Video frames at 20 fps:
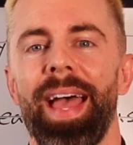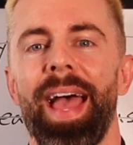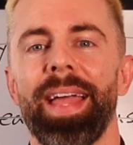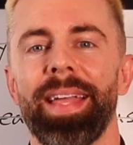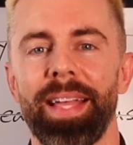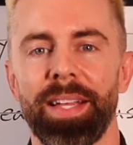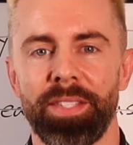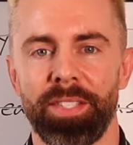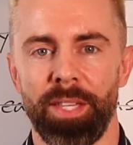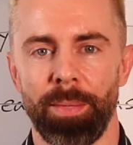
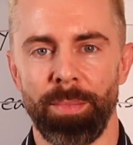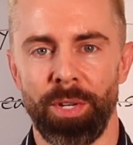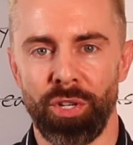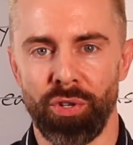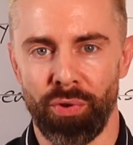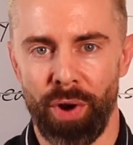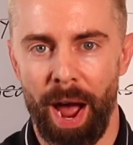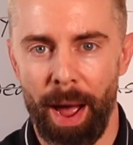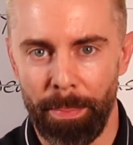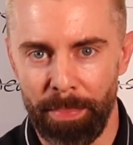and gets them to
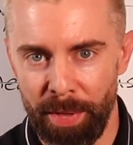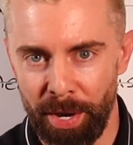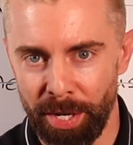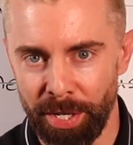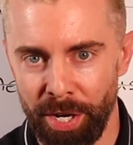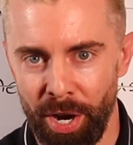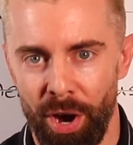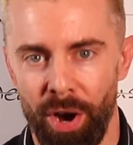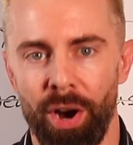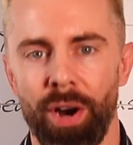drop their
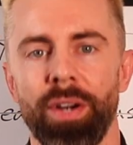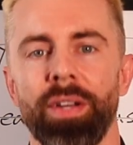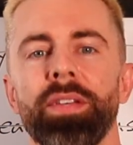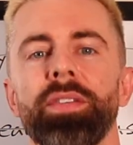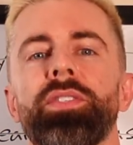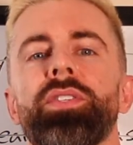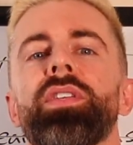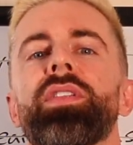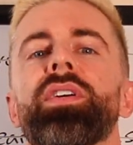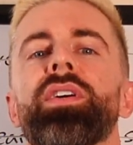
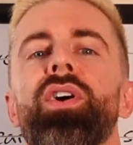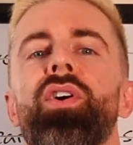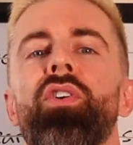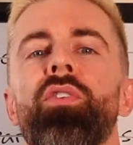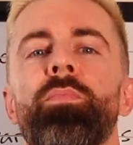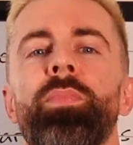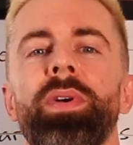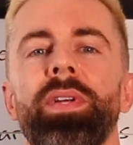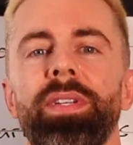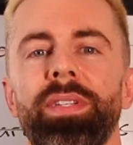guard so they're
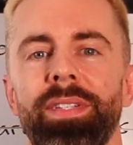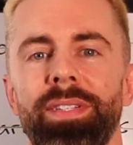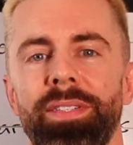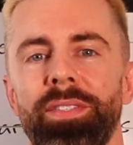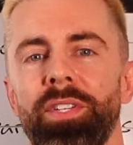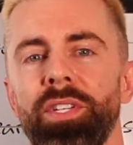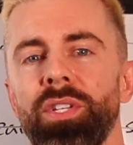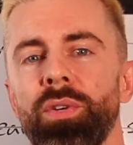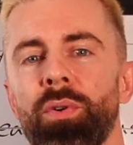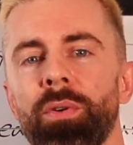open
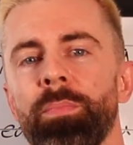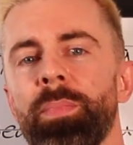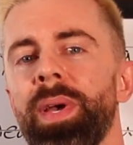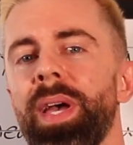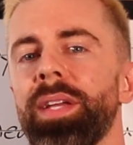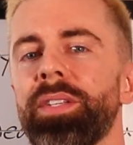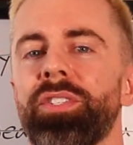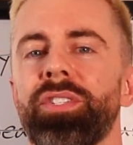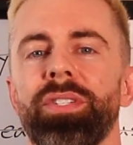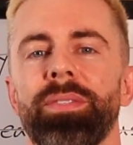to your
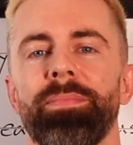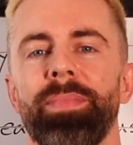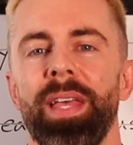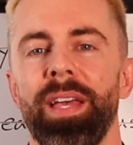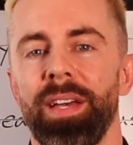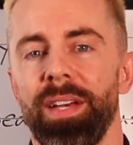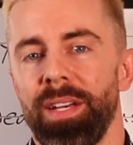pitch.